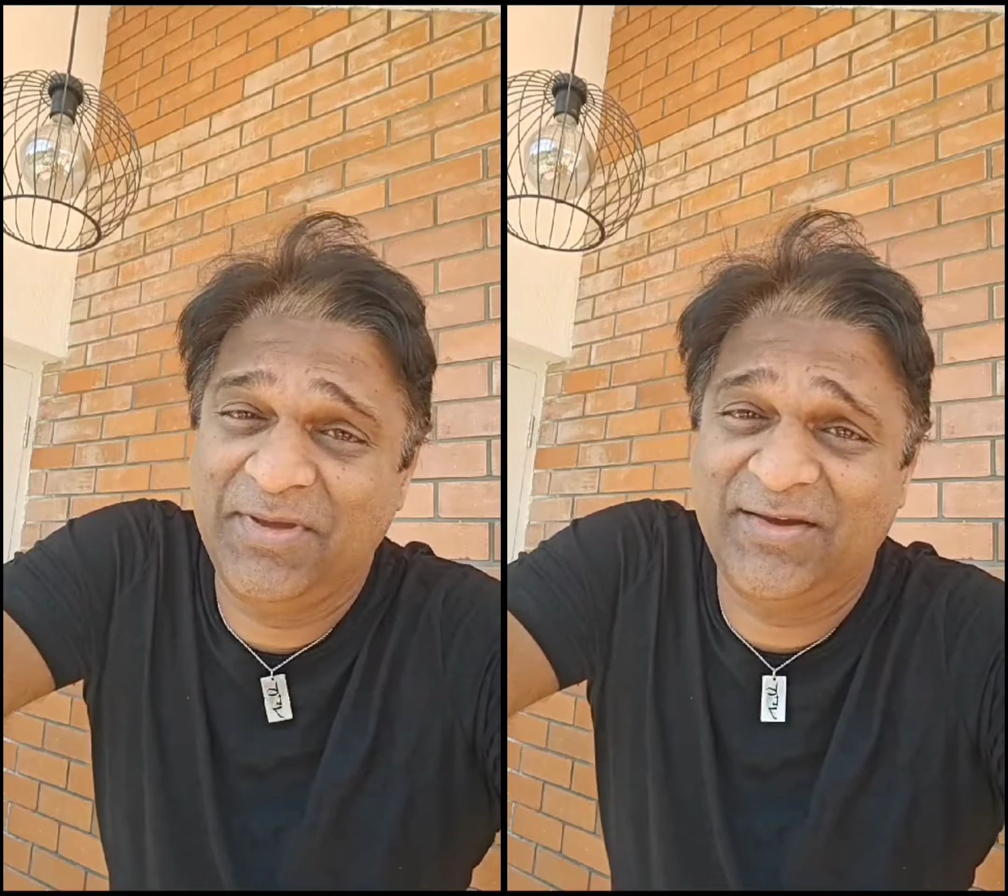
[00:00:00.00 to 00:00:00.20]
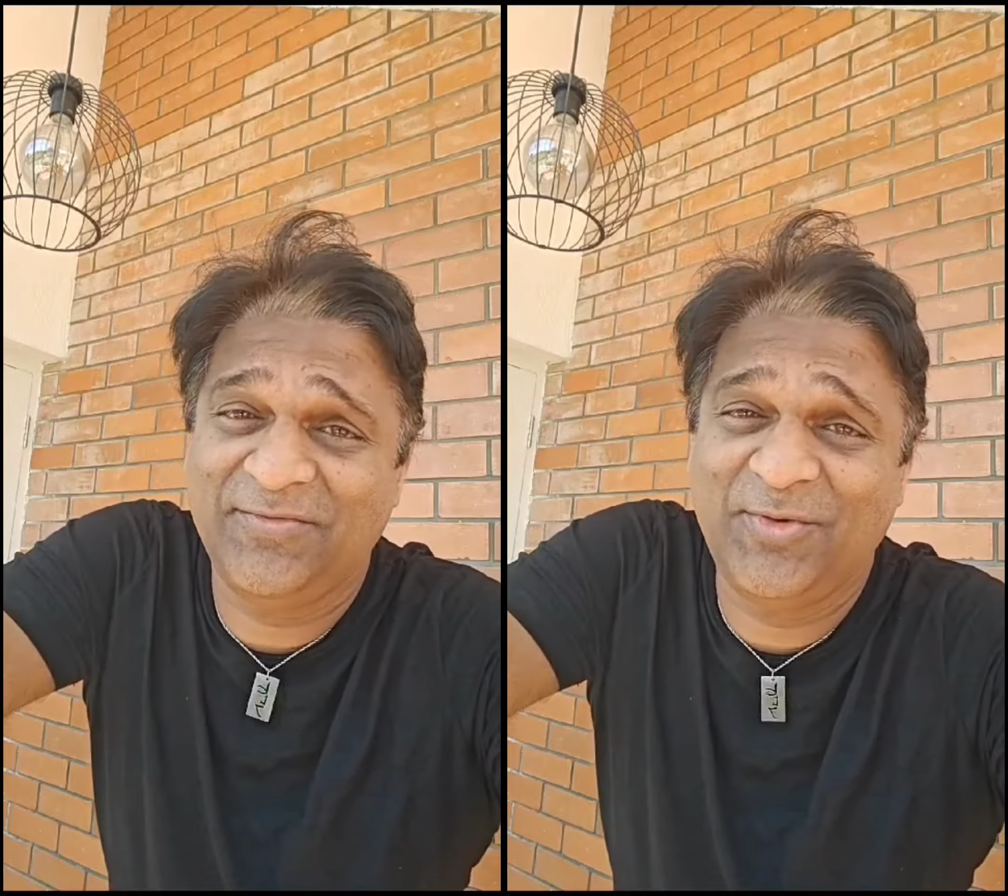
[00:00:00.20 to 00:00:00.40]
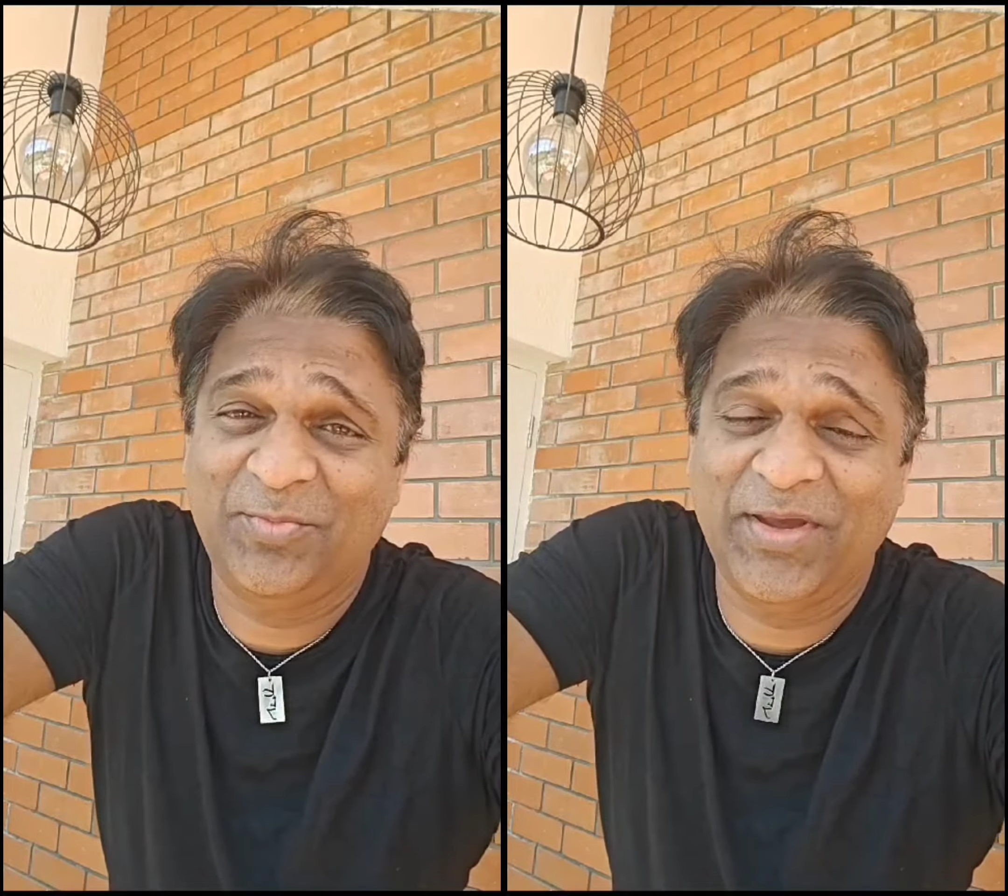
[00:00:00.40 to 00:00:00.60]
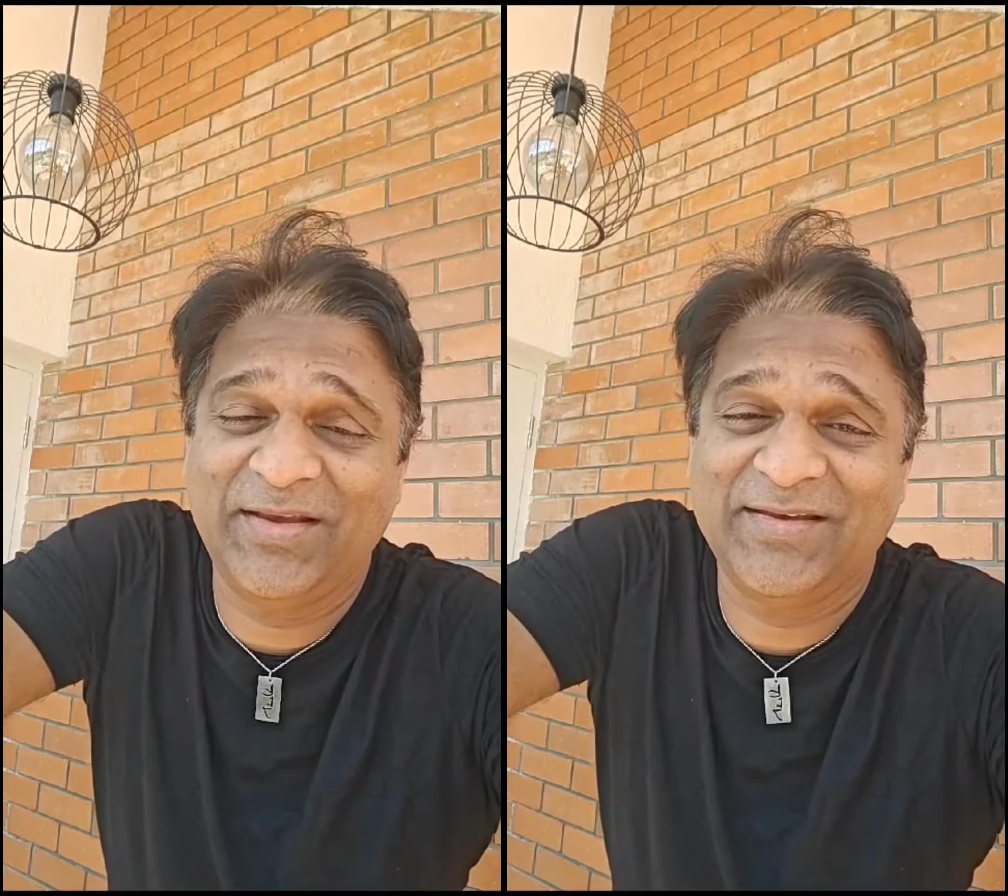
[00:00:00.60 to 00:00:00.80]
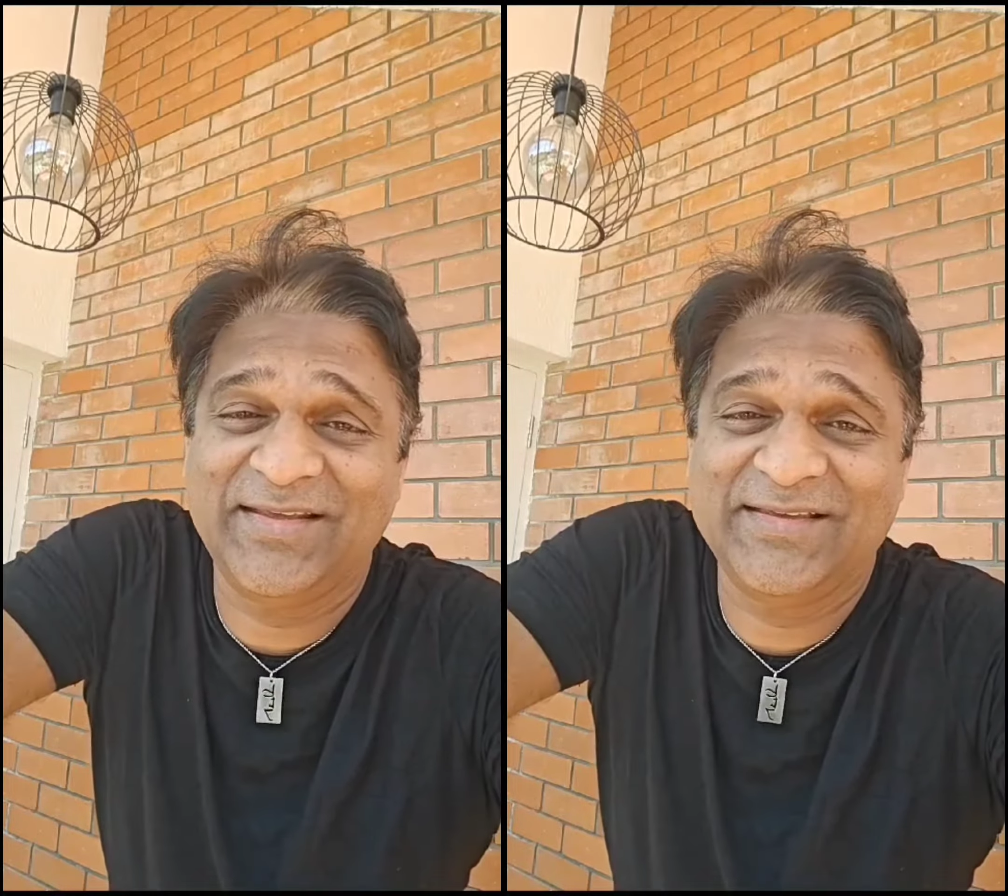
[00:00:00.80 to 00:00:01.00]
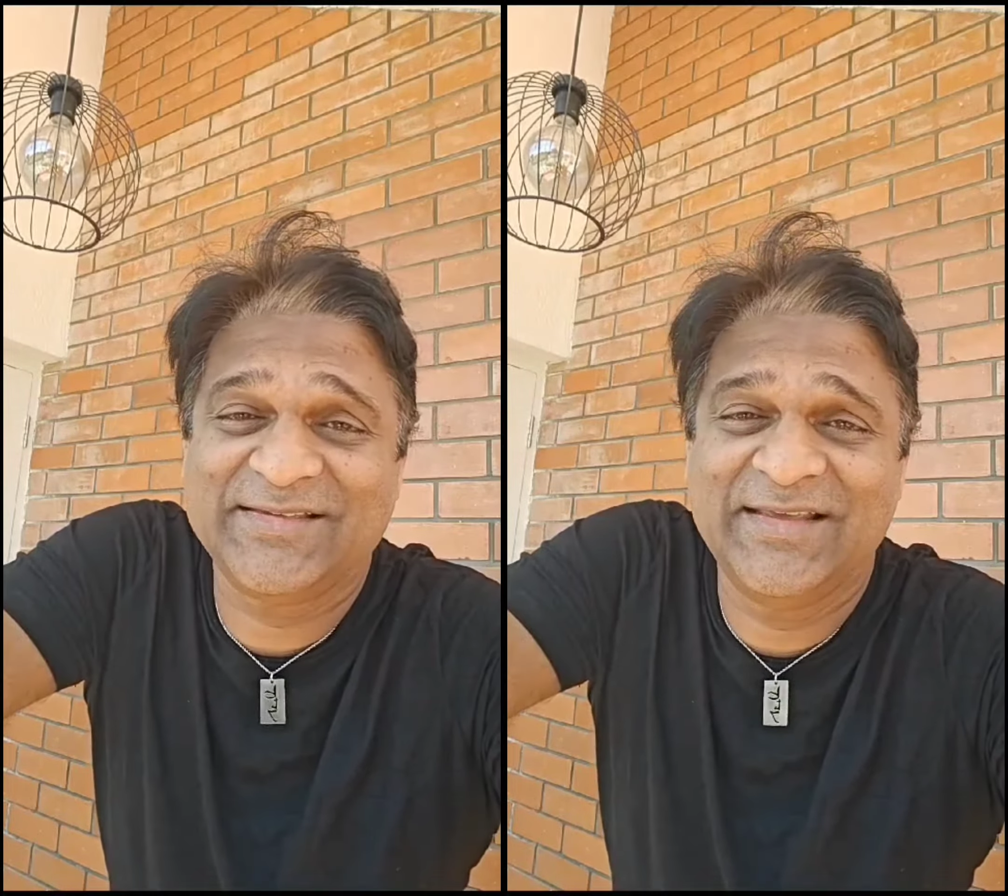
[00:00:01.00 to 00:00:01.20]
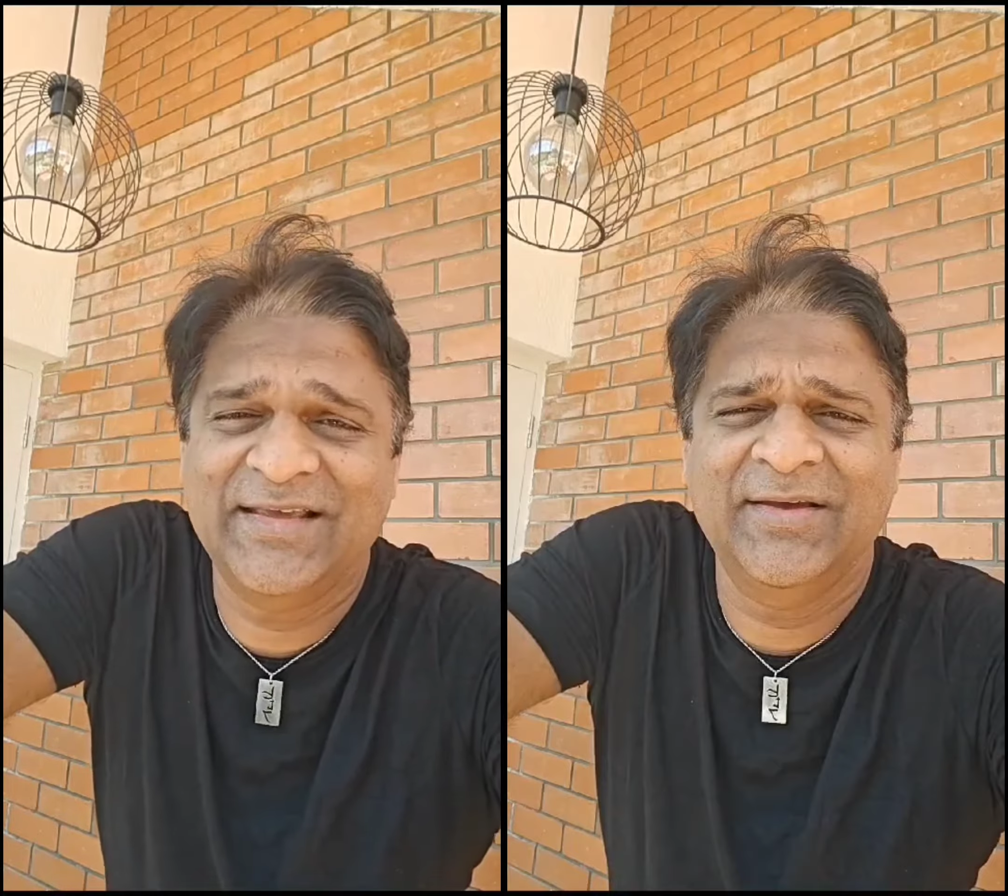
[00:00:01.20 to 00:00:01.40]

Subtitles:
make a few paintings,